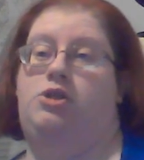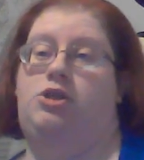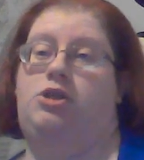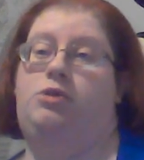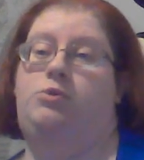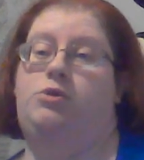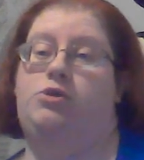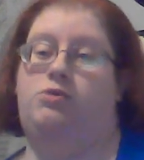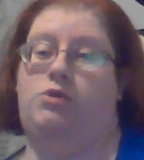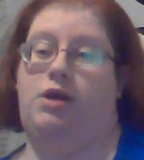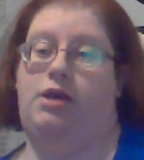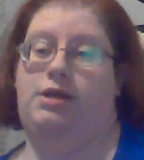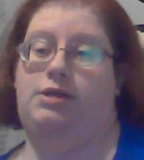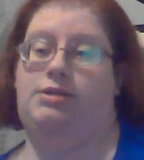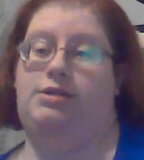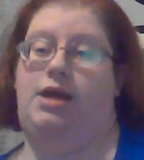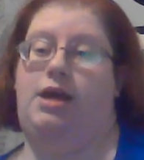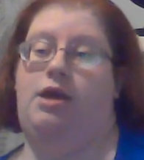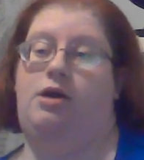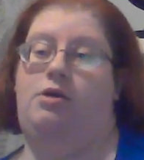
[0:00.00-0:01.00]
she was running a
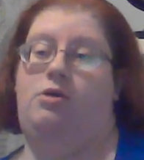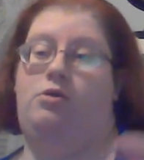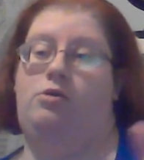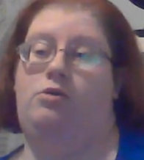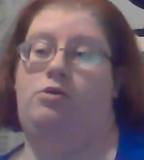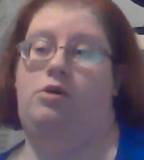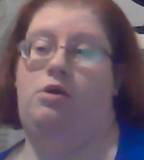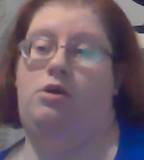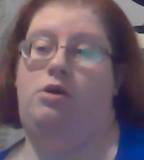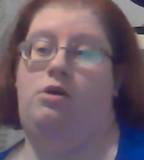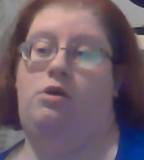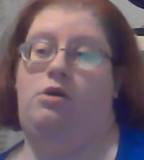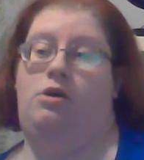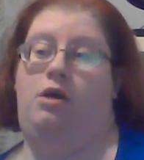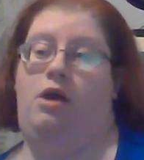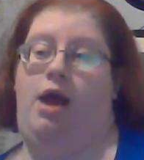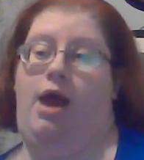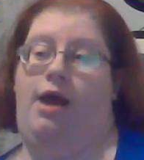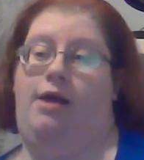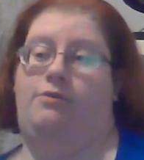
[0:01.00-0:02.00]
sale
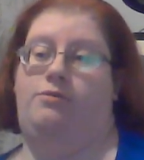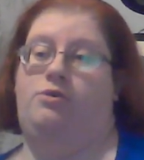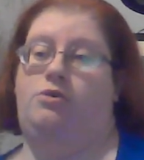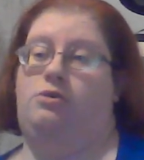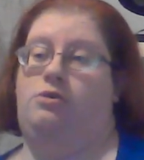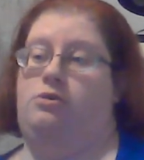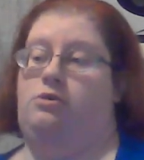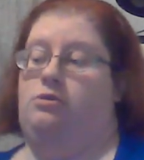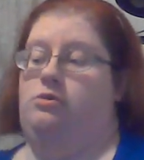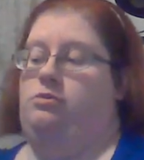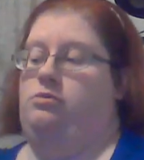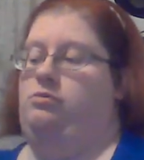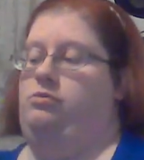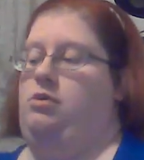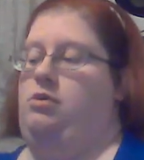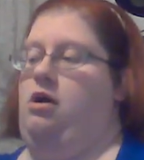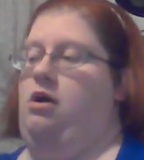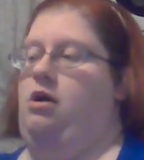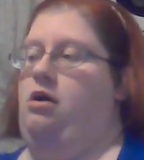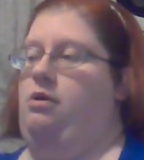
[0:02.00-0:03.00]
after
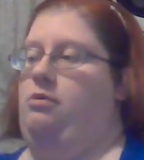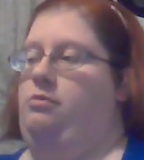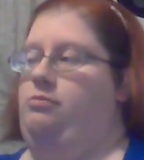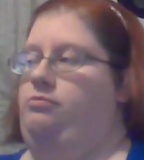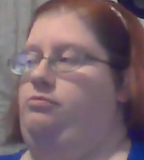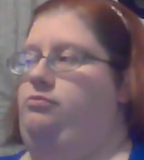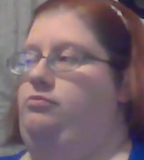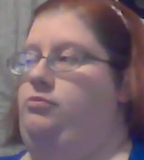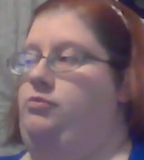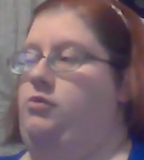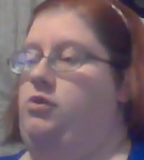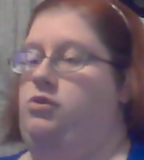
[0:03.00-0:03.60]
the